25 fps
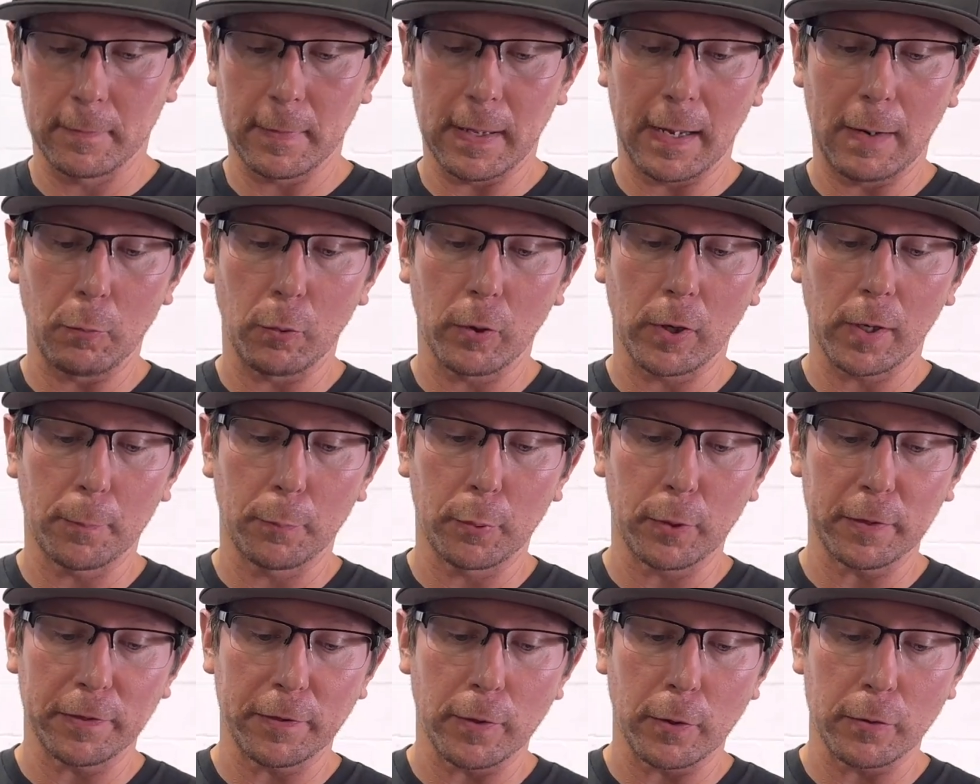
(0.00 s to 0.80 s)
and we're going to
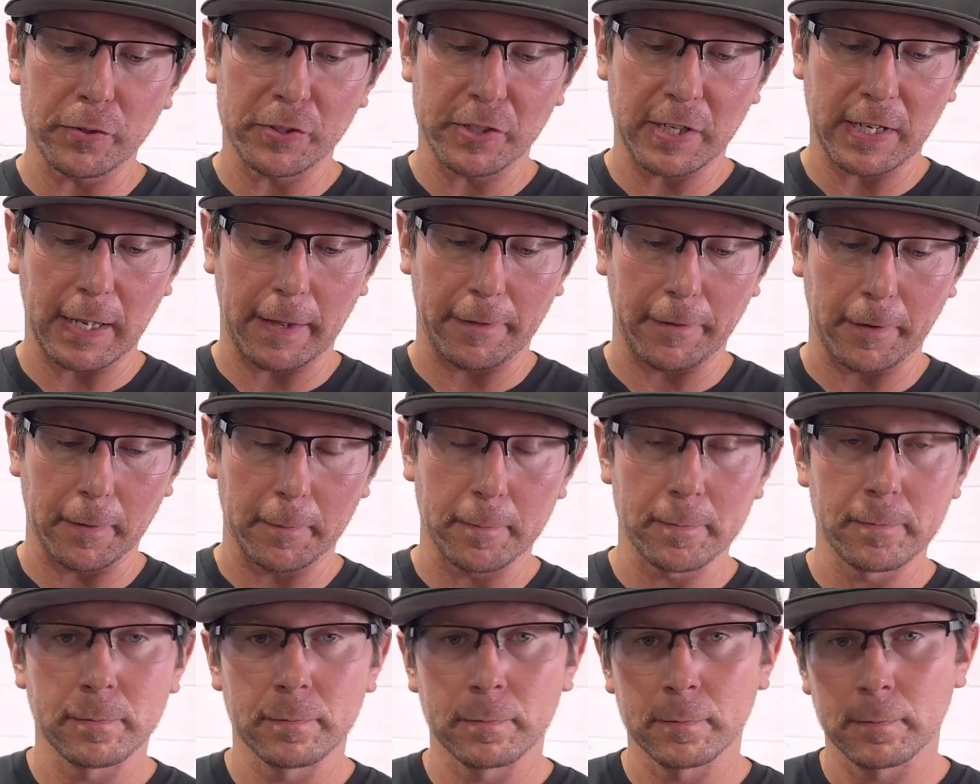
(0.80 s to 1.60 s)
put those together.
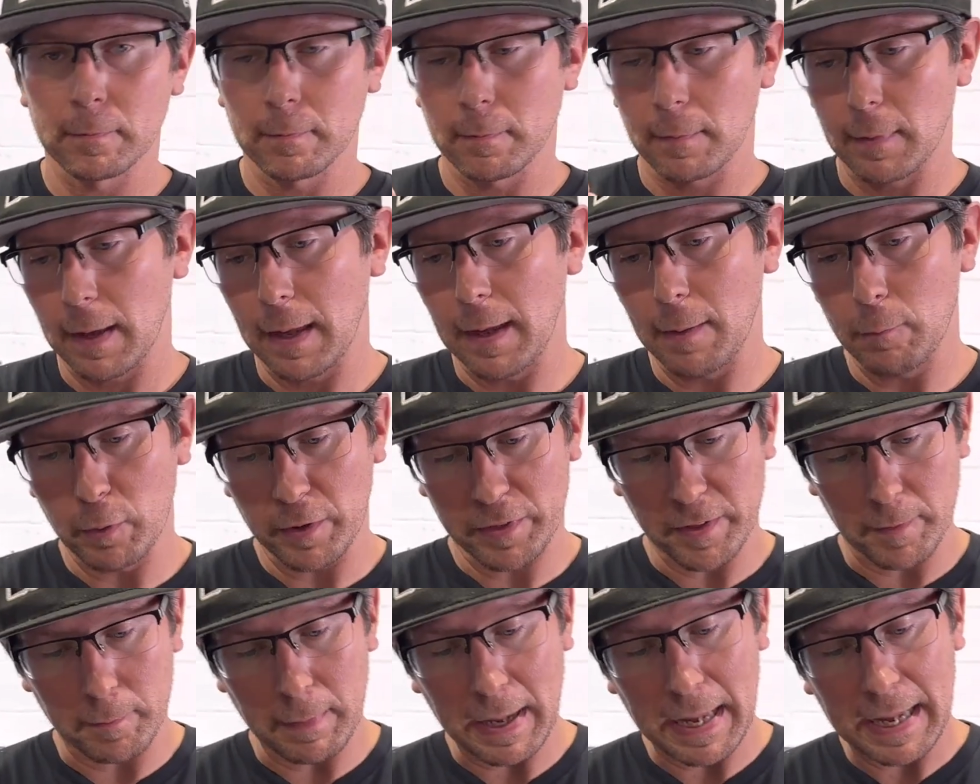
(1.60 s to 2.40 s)
And
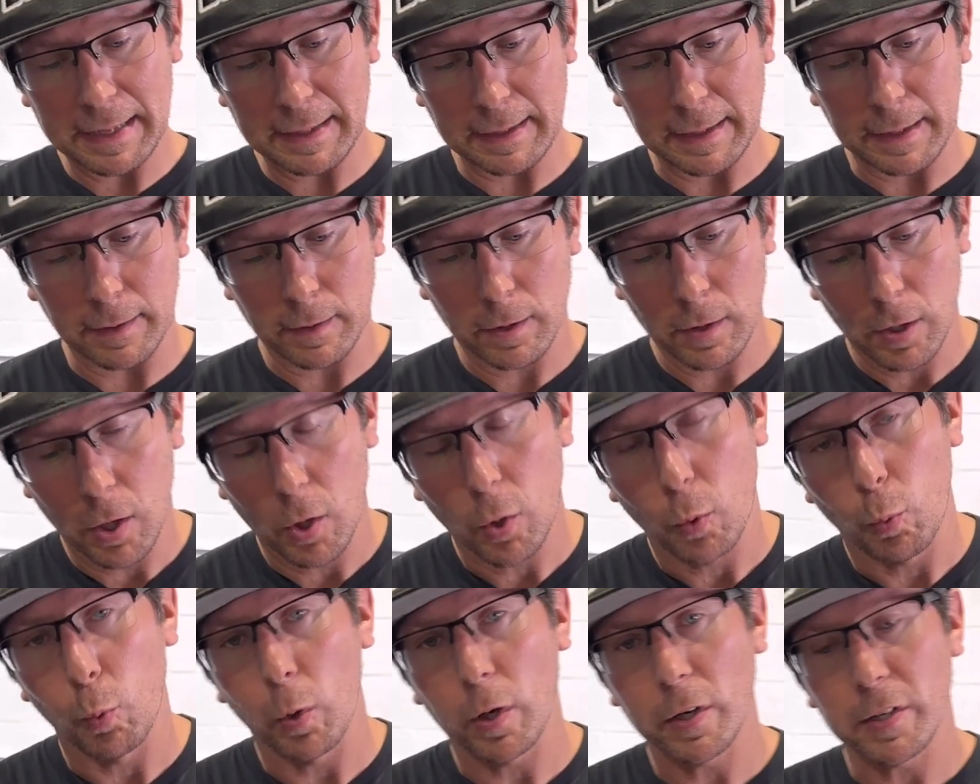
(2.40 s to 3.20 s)
with a magnet,
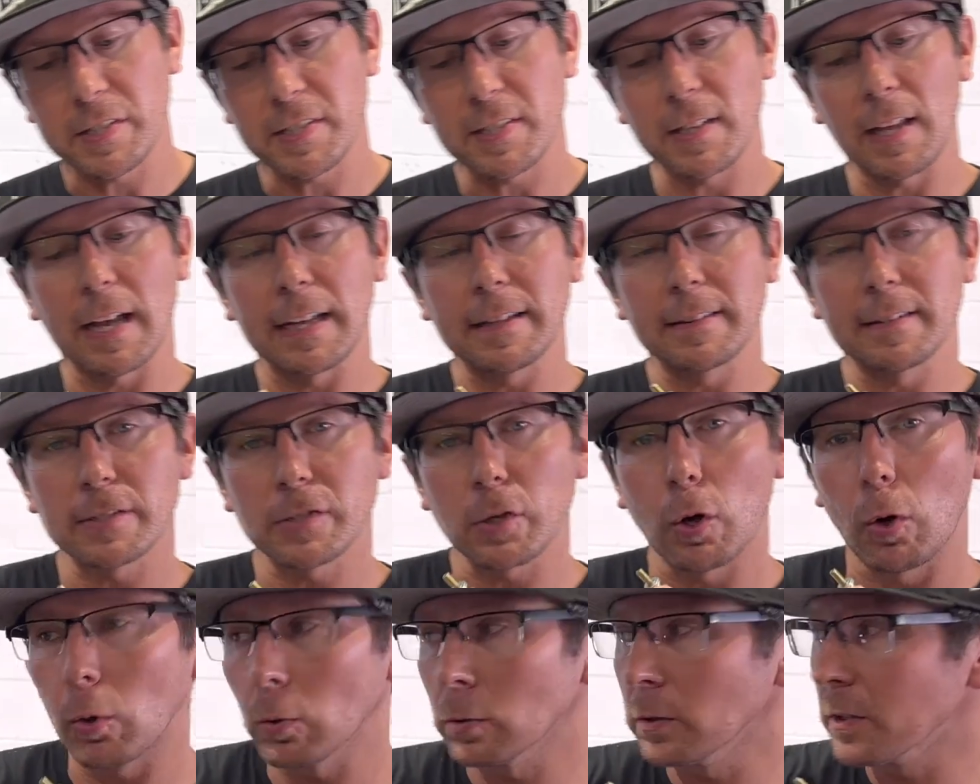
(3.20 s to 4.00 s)
we're going to slide this
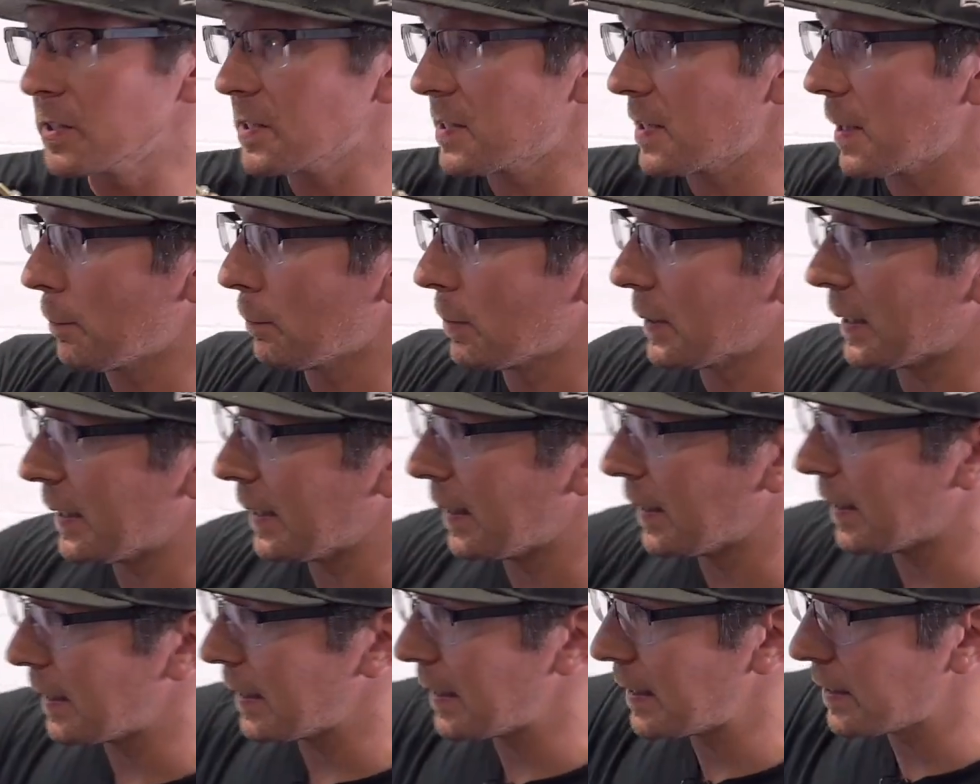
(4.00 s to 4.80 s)
whole
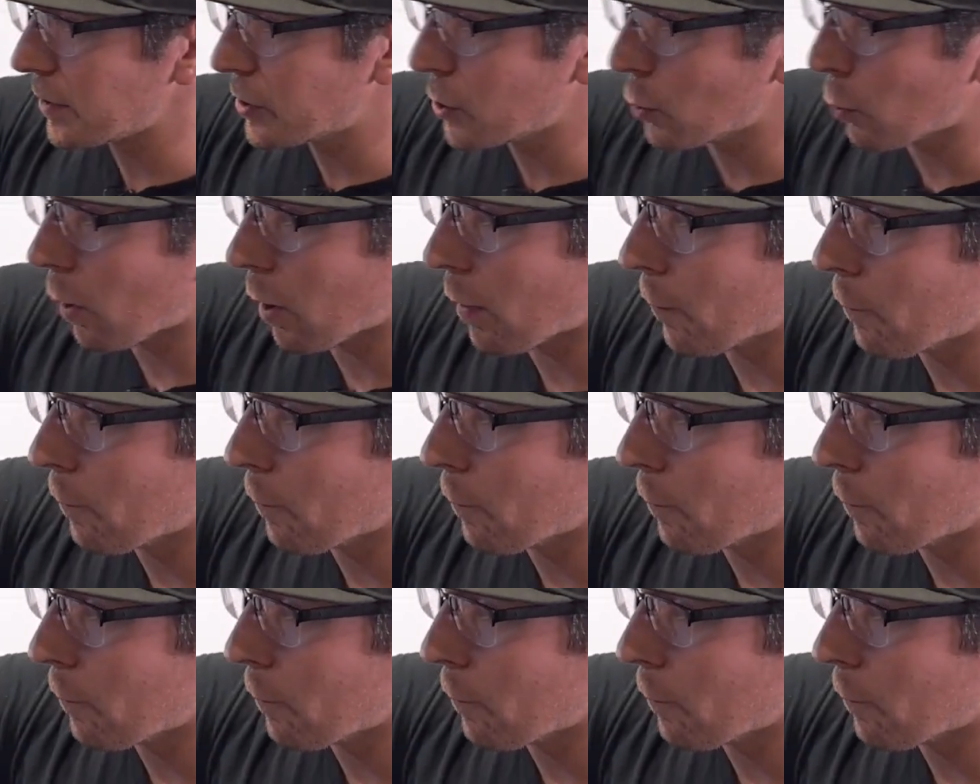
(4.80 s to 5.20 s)
assembly into our